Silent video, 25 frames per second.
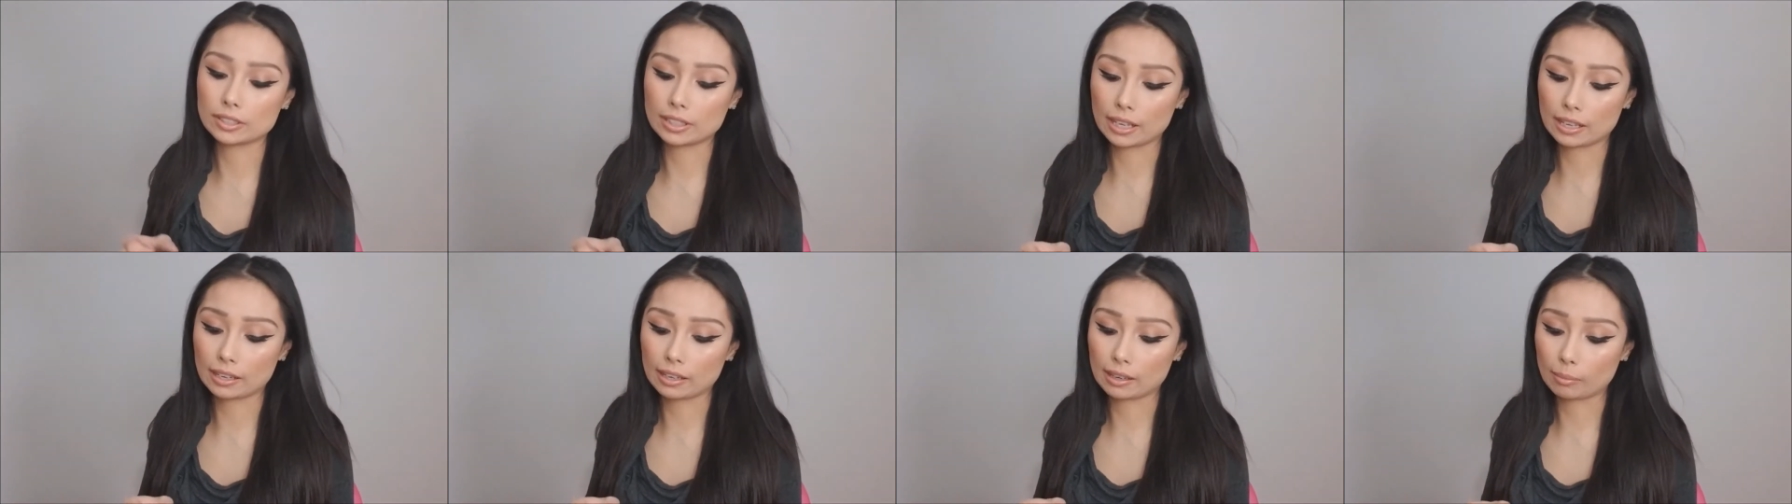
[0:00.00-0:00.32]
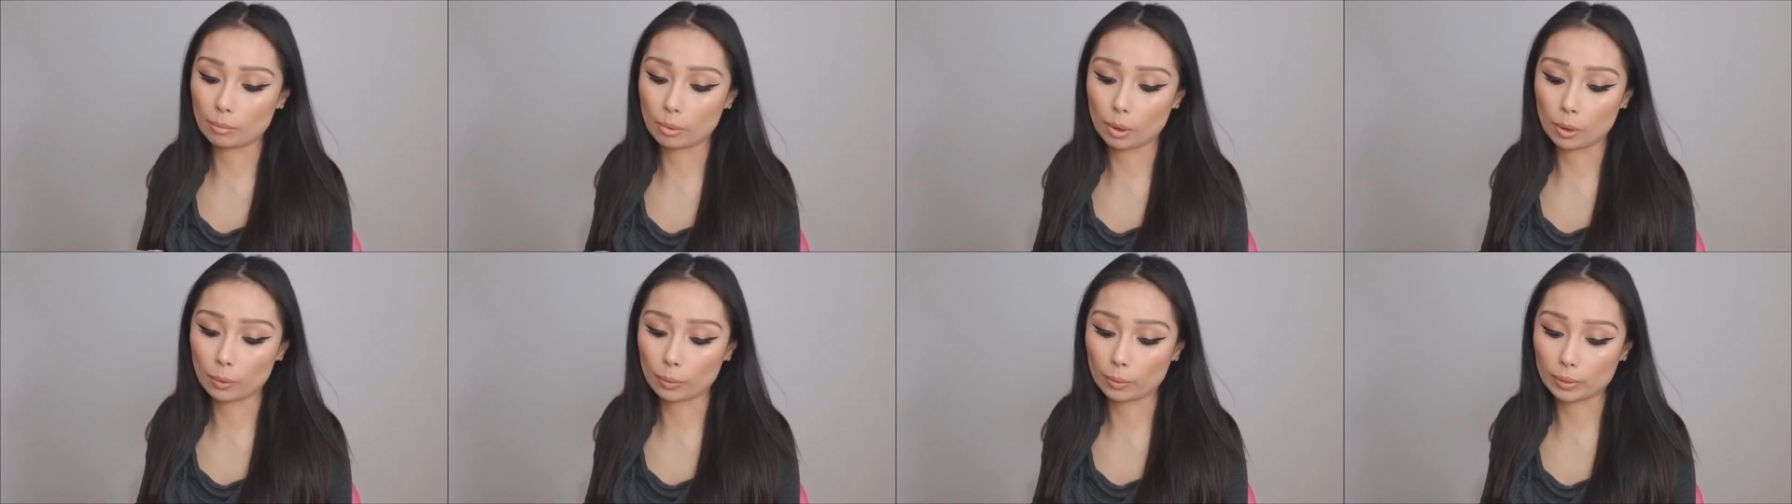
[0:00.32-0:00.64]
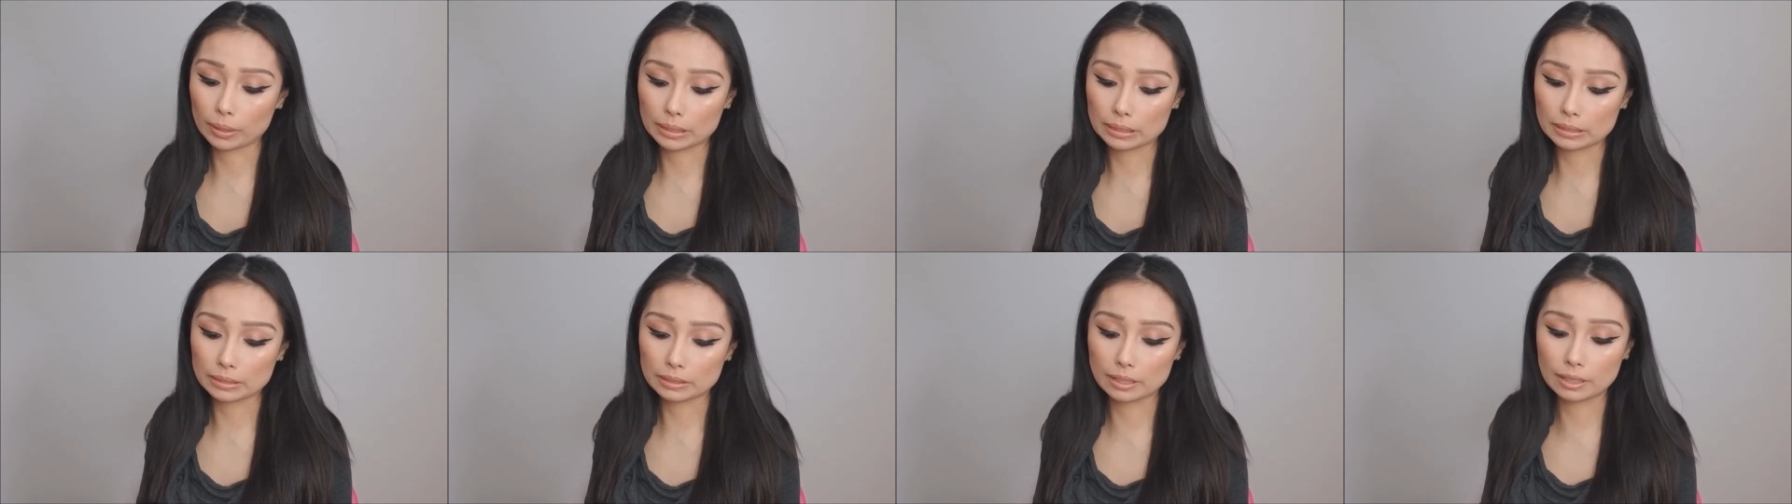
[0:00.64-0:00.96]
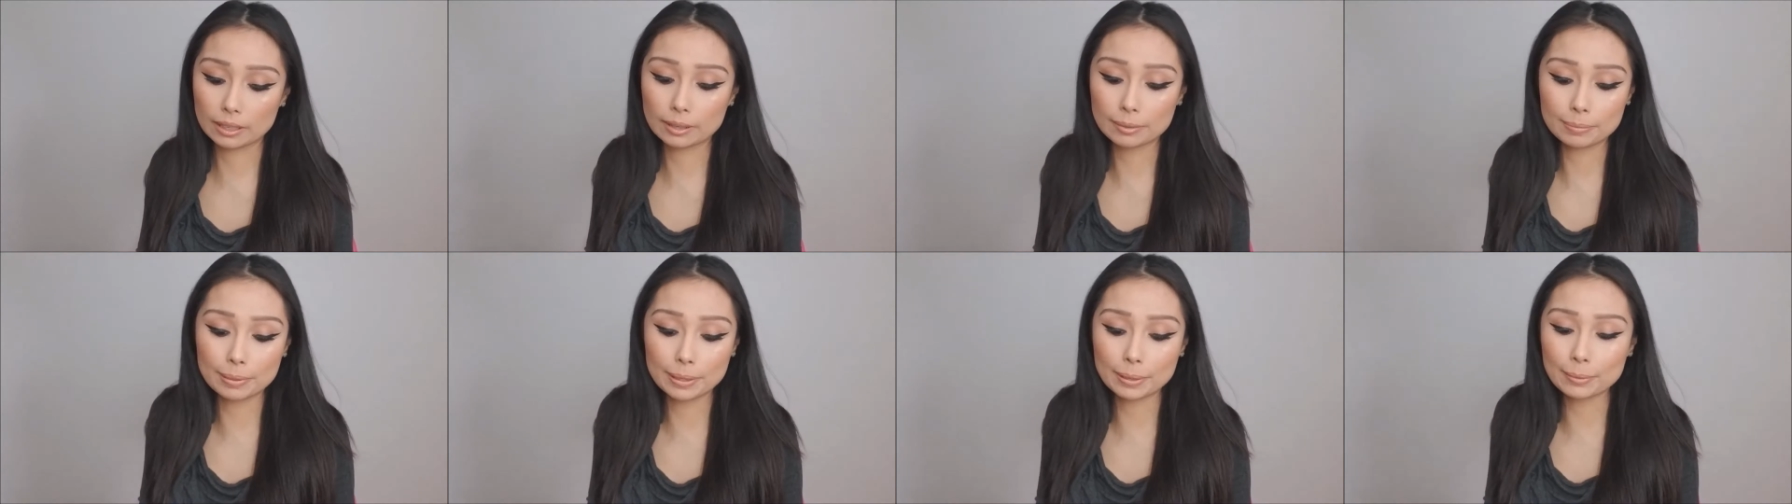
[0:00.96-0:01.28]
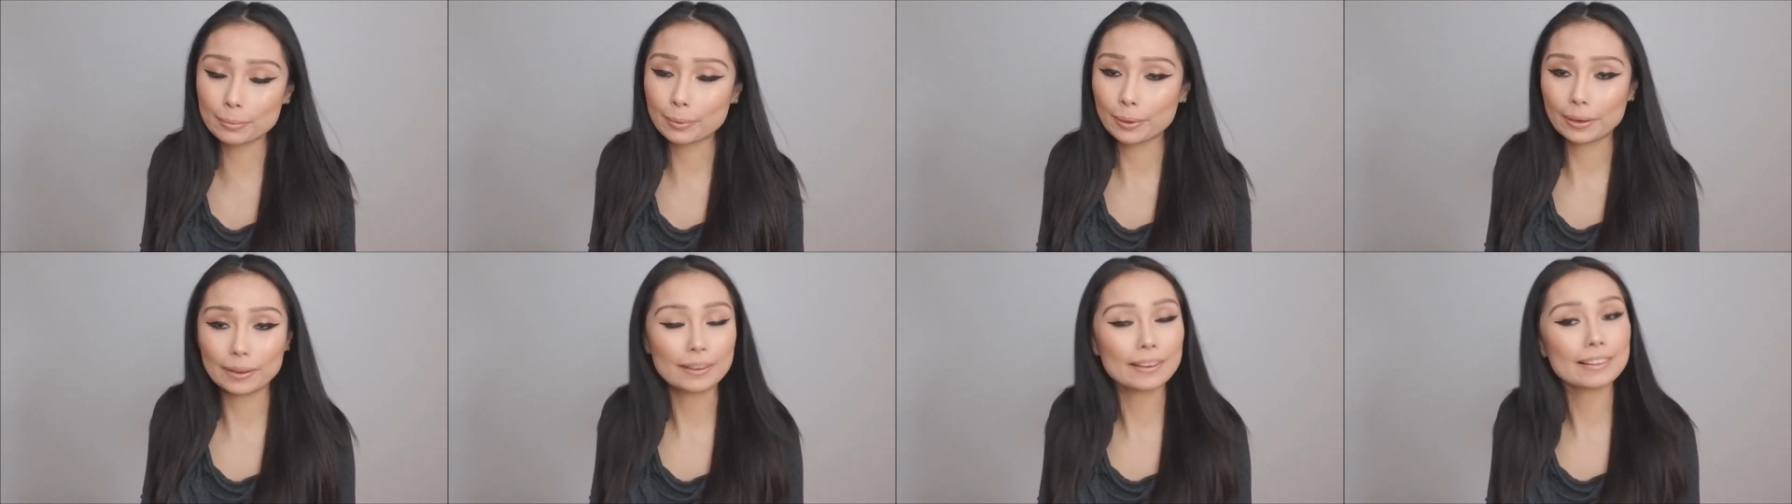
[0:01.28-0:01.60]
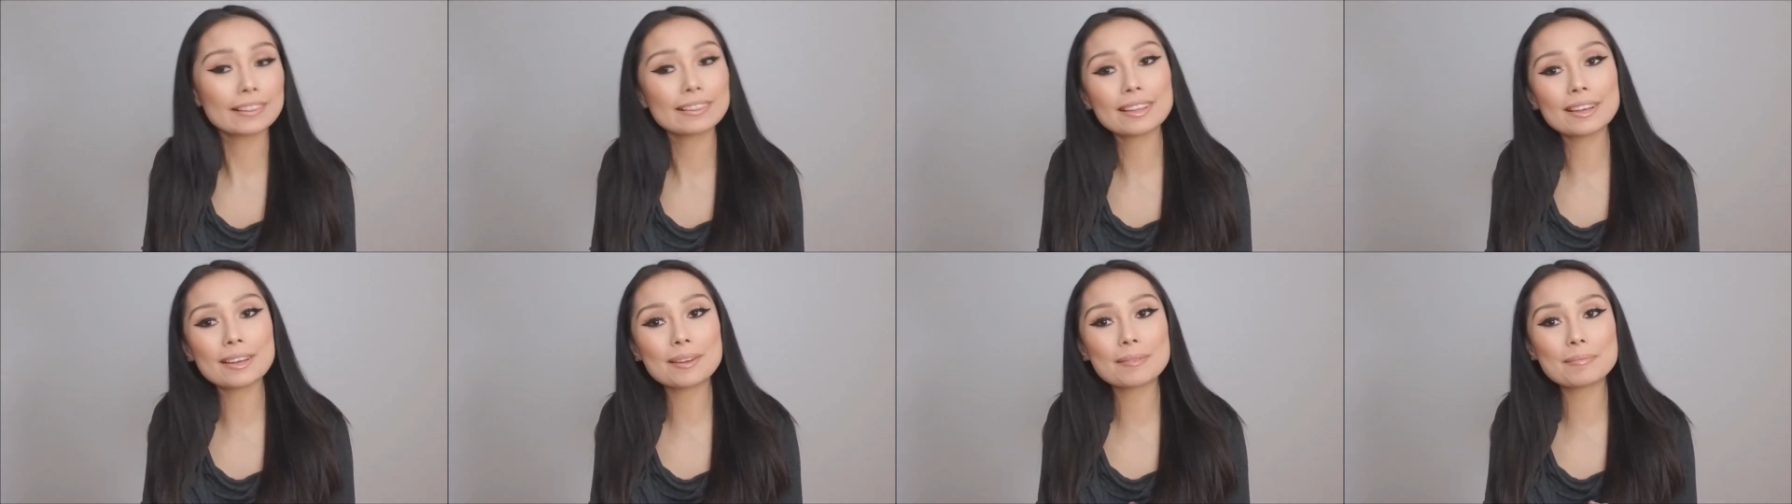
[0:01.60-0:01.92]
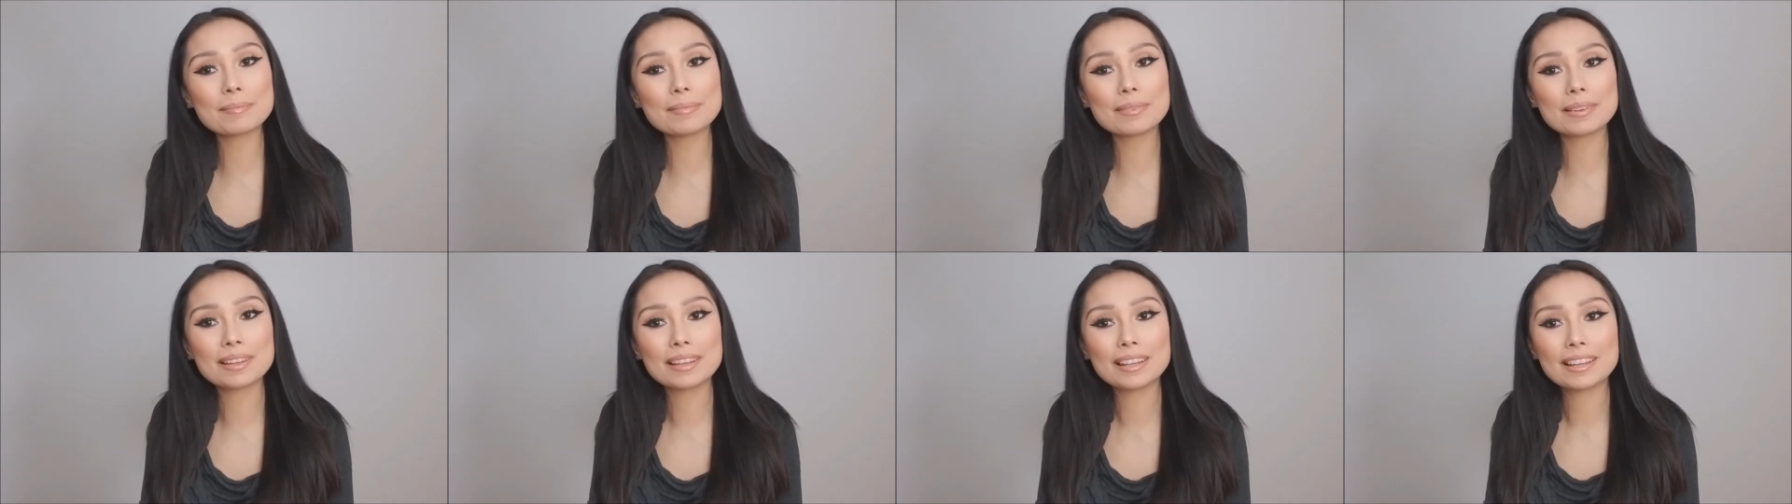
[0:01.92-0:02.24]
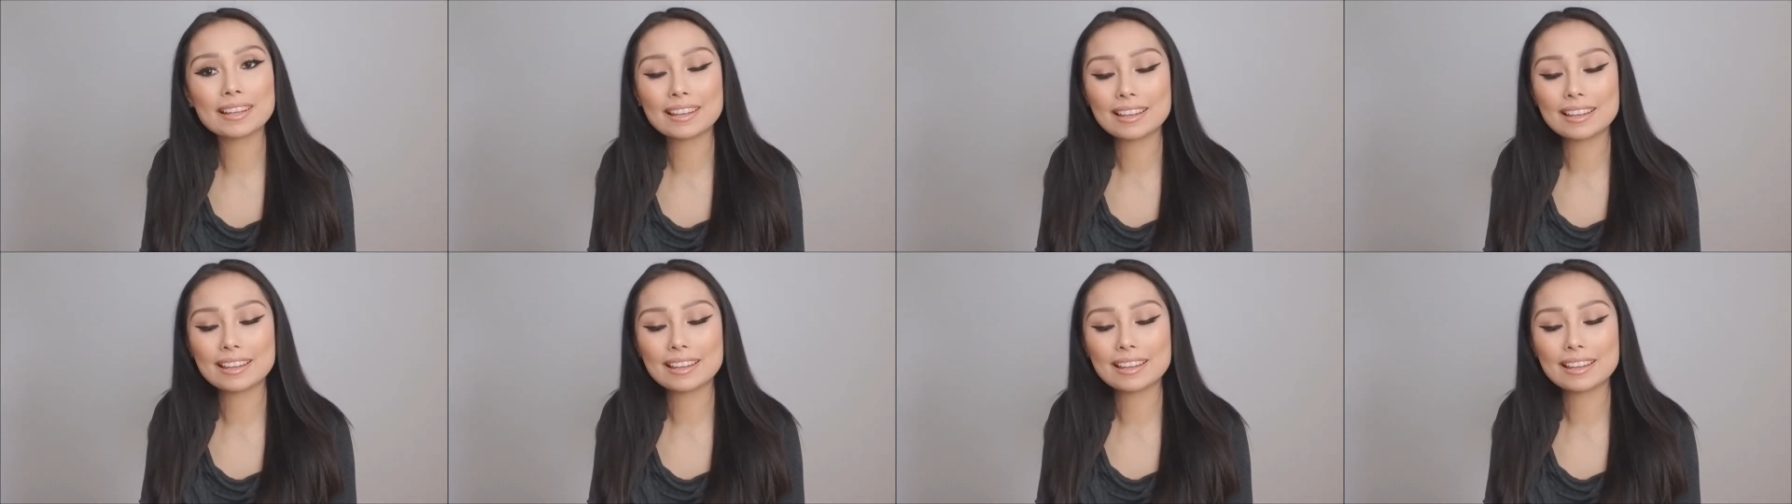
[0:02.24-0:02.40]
and I'm always gonna be wearing them.